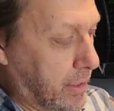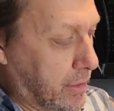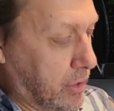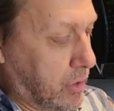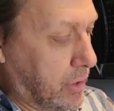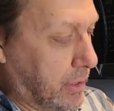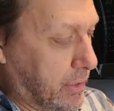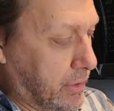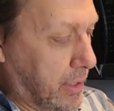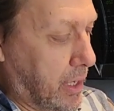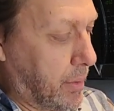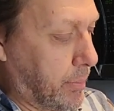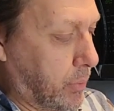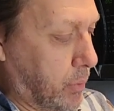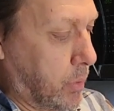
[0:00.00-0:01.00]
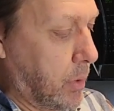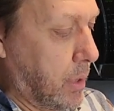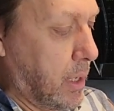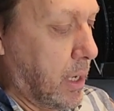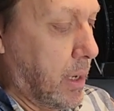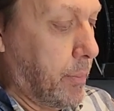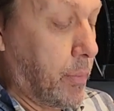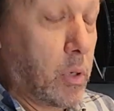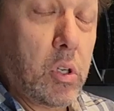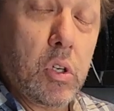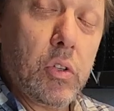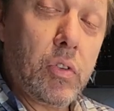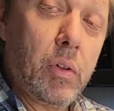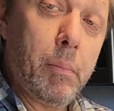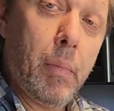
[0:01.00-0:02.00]
It's a good example,
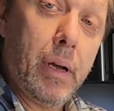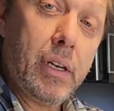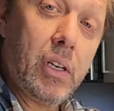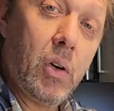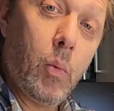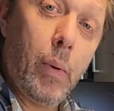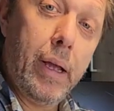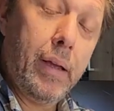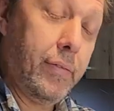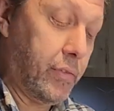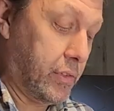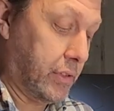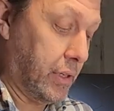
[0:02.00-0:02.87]
because the microwave